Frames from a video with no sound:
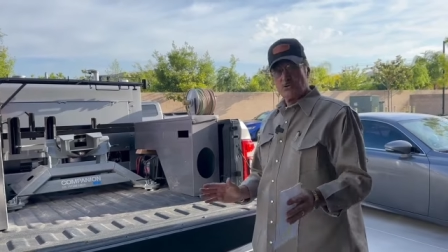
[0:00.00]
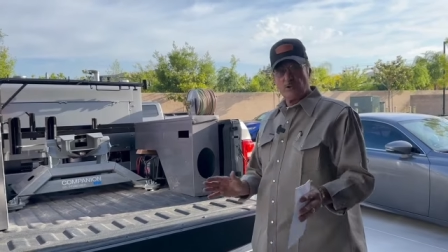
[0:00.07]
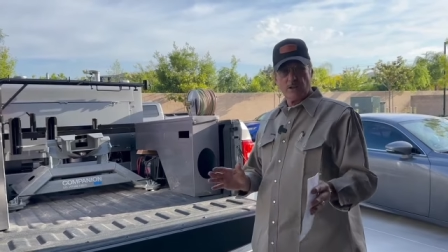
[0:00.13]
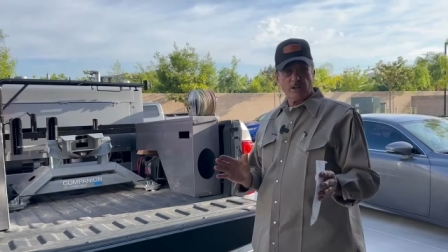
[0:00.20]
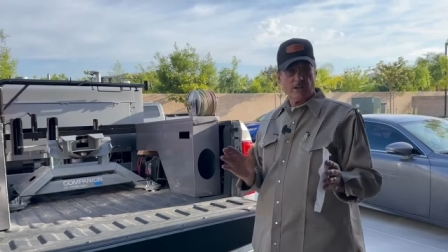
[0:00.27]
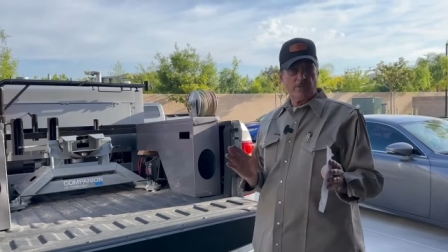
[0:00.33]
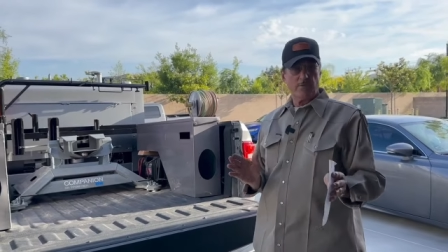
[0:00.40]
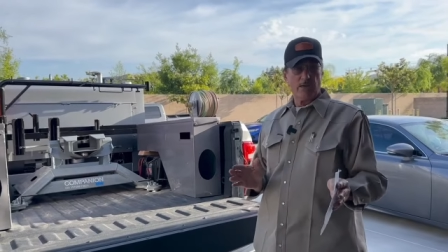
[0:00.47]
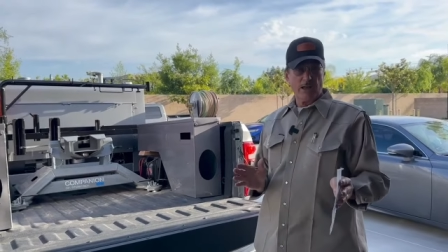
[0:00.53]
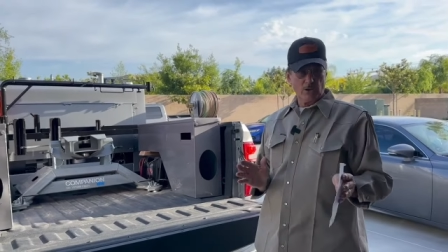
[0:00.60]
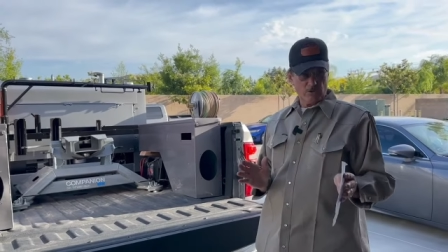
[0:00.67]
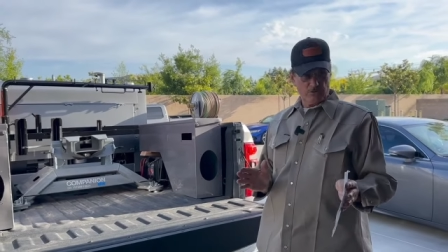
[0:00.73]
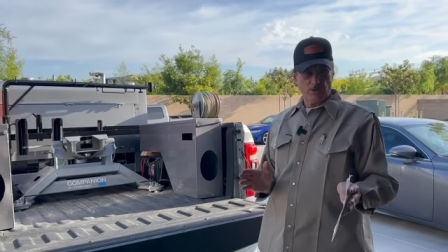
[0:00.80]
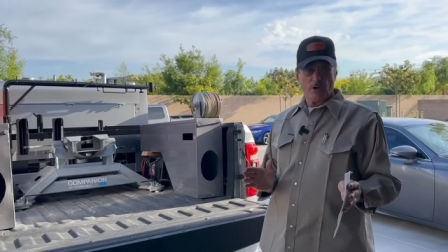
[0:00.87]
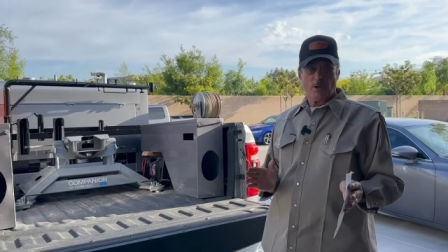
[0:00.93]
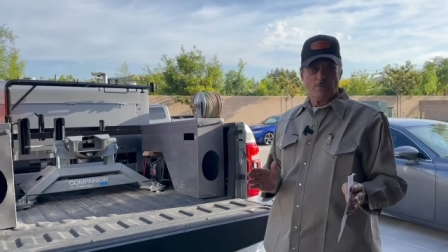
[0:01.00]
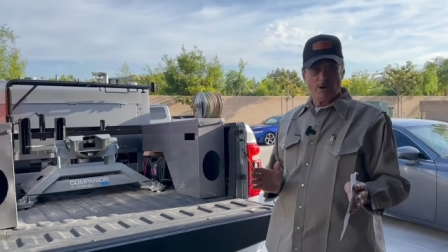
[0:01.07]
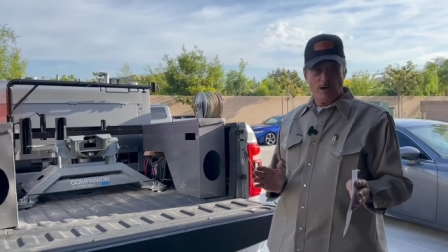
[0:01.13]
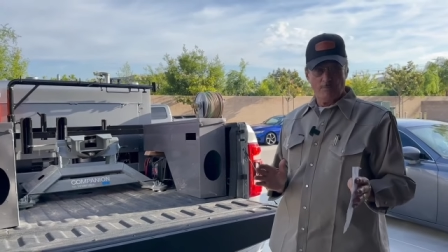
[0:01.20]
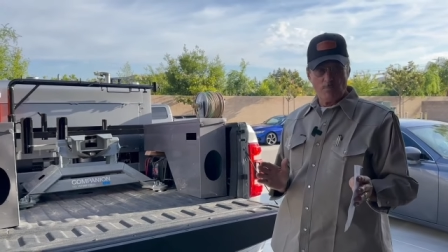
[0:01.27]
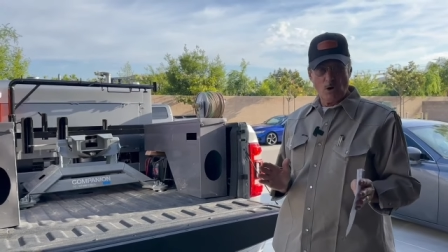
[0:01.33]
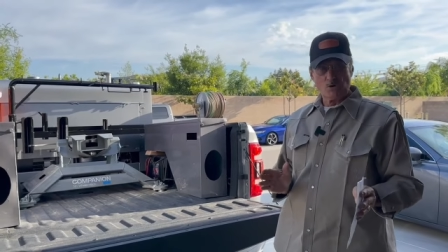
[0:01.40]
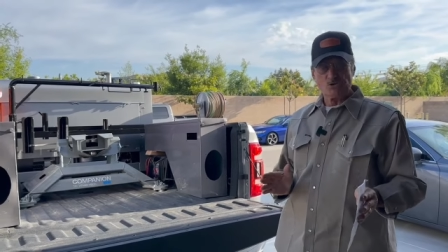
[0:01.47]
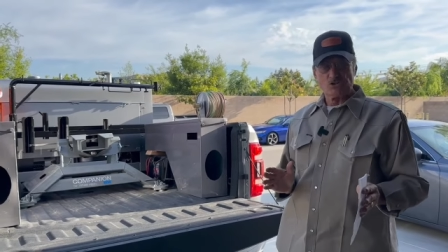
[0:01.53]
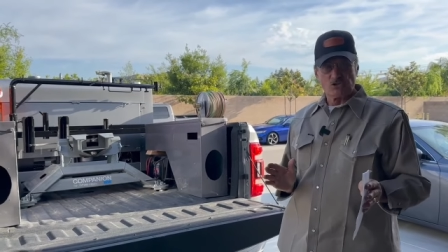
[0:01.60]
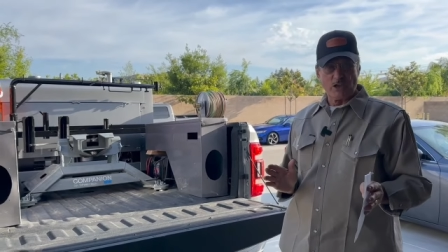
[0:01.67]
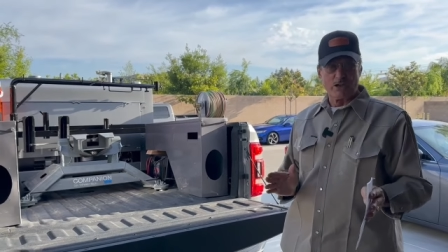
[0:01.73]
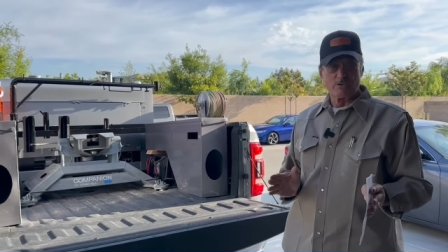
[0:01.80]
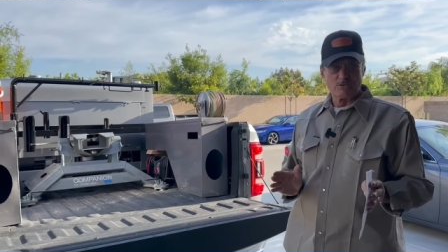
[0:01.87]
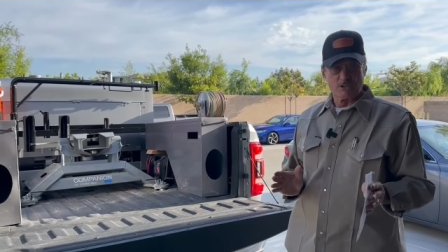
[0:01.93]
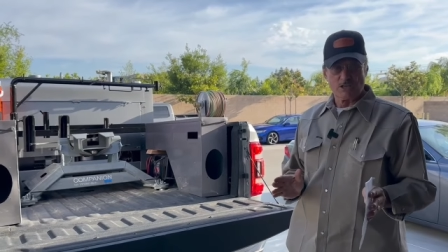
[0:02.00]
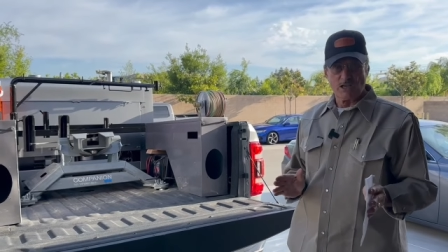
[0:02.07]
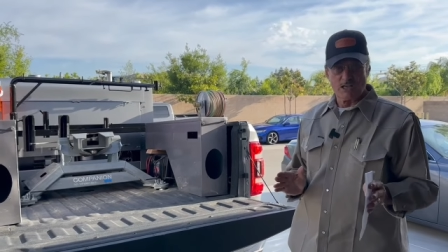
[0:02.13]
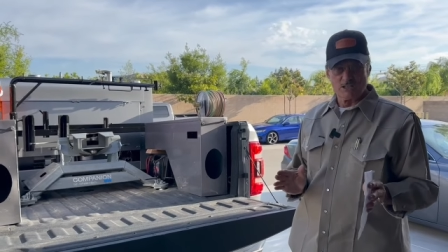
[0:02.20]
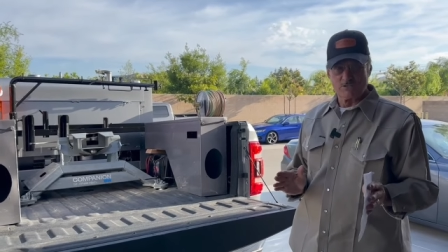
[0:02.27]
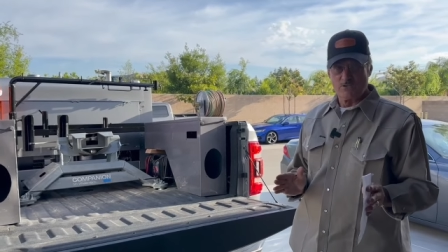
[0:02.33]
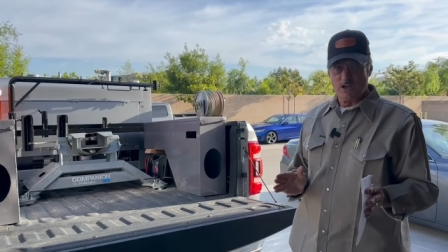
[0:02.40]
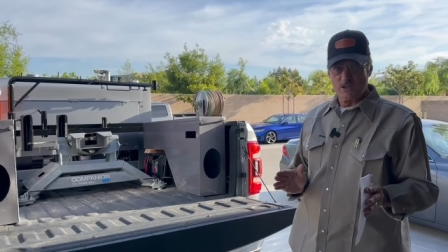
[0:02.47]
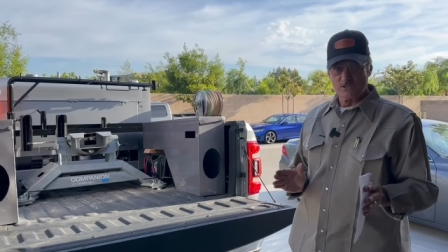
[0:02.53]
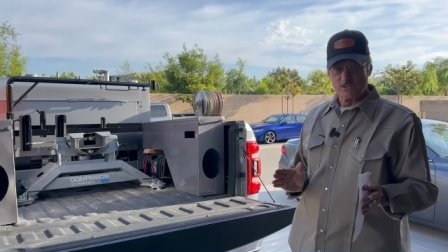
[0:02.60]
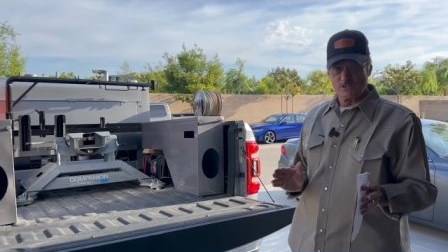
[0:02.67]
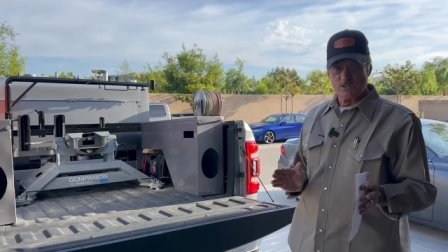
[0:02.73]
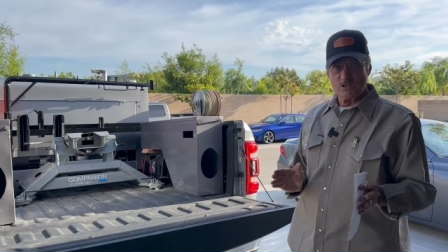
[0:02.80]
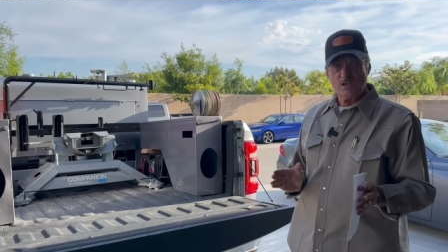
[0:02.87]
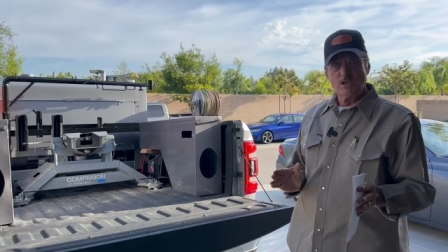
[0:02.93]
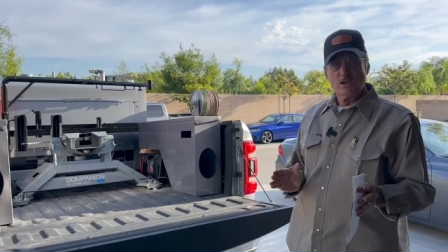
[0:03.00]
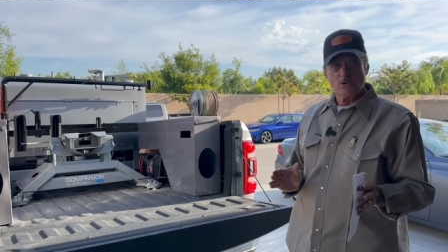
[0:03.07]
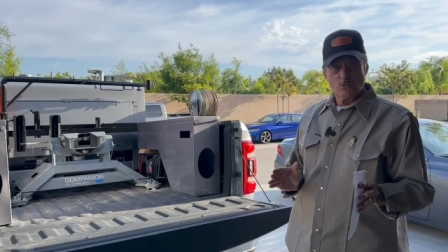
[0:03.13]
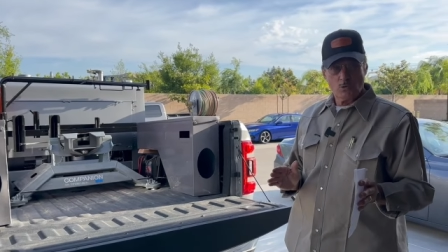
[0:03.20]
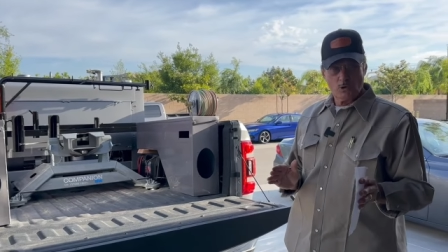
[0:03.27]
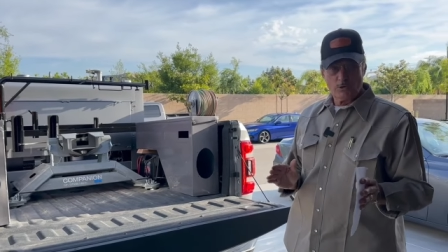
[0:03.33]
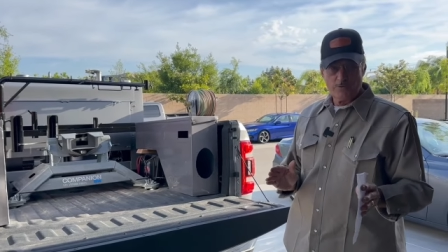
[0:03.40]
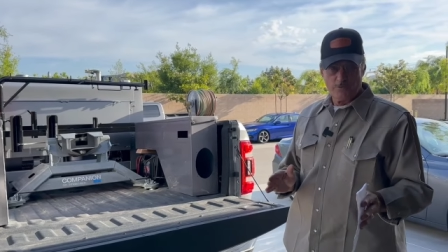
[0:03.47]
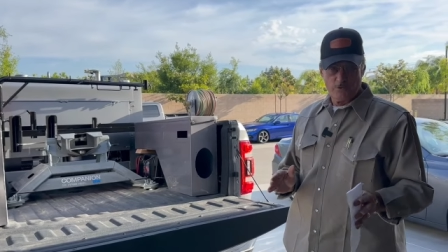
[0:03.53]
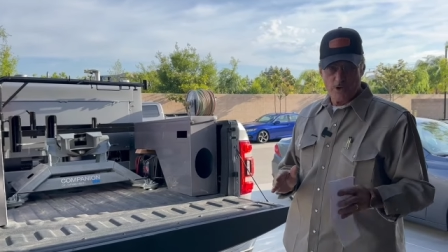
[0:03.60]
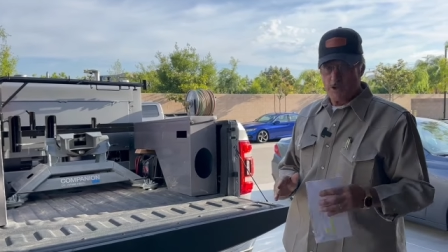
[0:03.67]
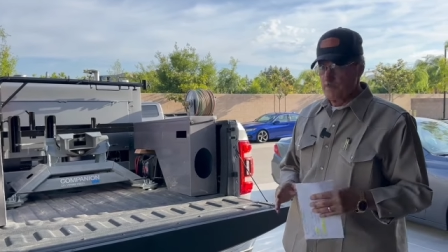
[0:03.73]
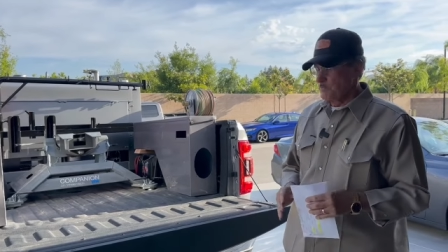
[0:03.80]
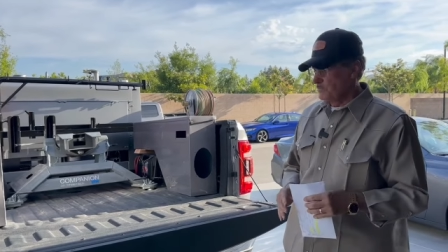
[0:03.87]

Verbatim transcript: that, that'll fit. a uh, most standard size vise will fit,